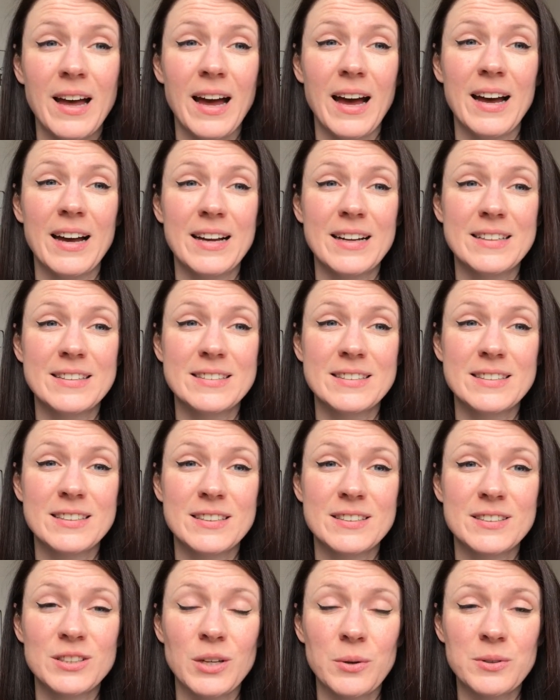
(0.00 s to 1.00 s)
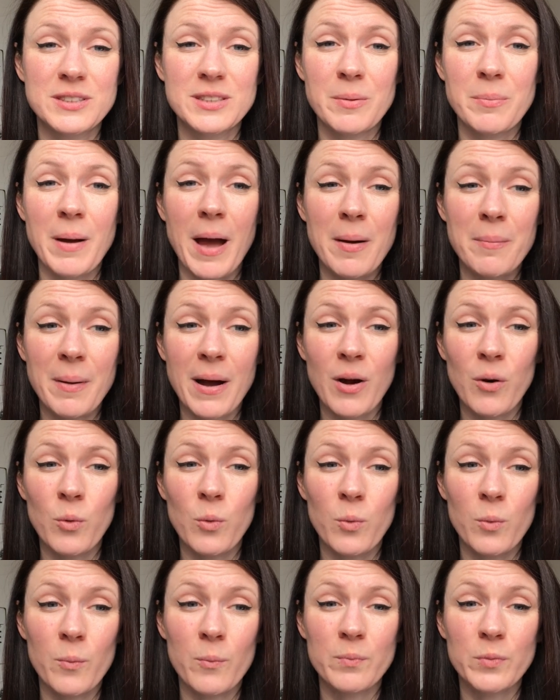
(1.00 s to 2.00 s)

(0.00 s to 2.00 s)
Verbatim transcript: And so it's about